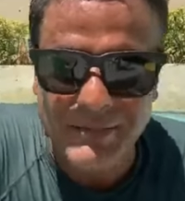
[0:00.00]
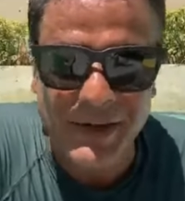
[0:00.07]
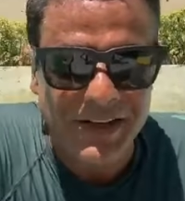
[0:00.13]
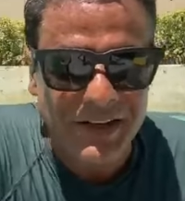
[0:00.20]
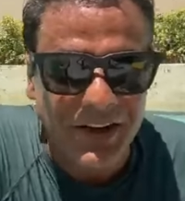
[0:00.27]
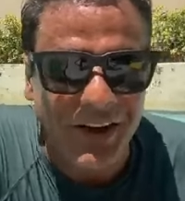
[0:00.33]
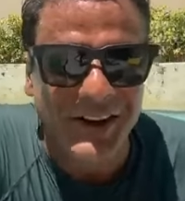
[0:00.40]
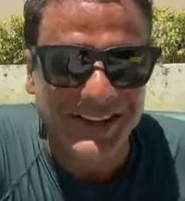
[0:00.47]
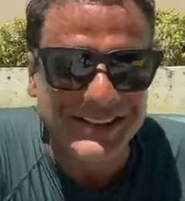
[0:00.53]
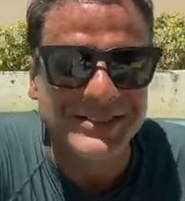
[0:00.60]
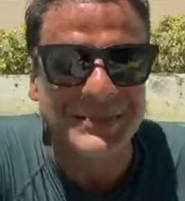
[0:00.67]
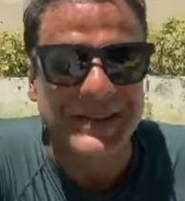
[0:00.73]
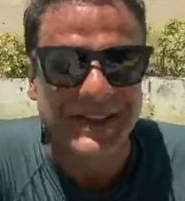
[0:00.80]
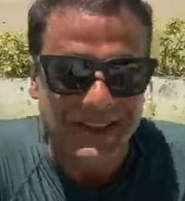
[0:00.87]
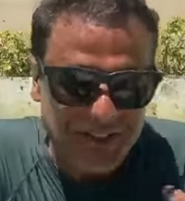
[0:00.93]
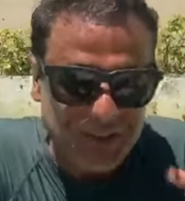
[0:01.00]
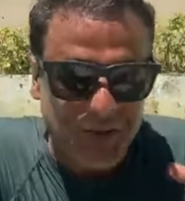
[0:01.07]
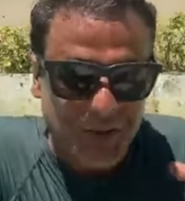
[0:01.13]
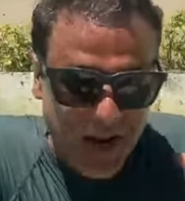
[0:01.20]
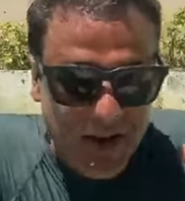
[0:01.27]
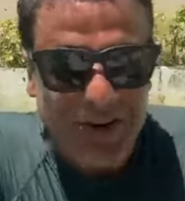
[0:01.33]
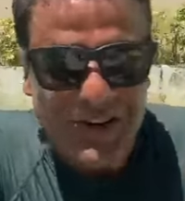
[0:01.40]
But no, it's because you
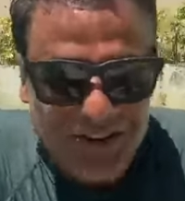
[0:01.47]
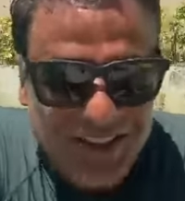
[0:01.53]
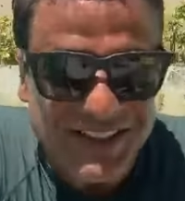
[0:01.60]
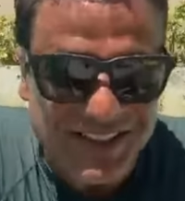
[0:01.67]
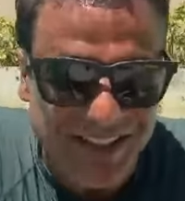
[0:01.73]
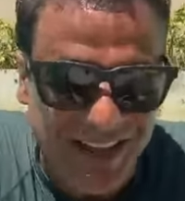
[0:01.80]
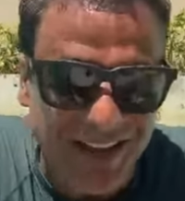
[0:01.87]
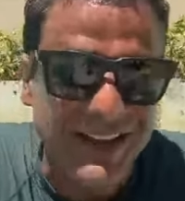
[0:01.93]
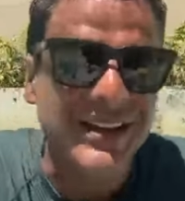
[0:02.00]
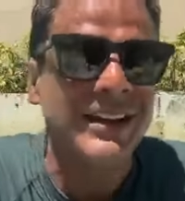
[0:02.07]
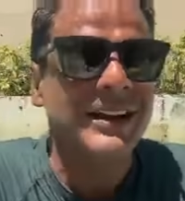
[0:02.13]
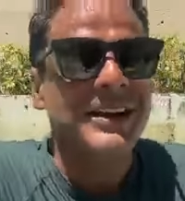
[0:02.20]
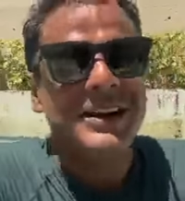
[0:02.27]
were out in the sun